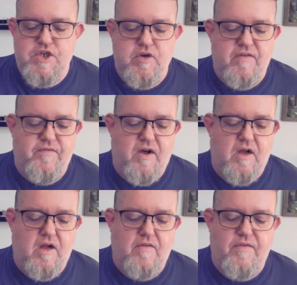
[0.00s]
to
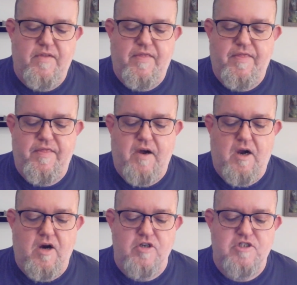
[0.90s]
involve the
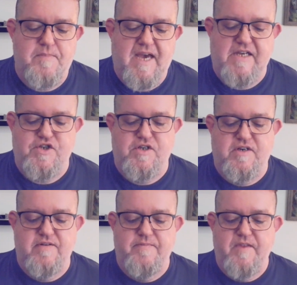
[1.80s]
heart's
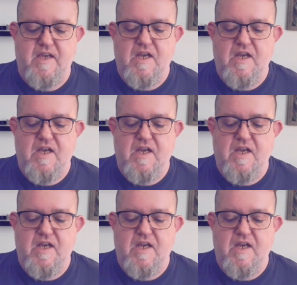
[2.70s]
passion,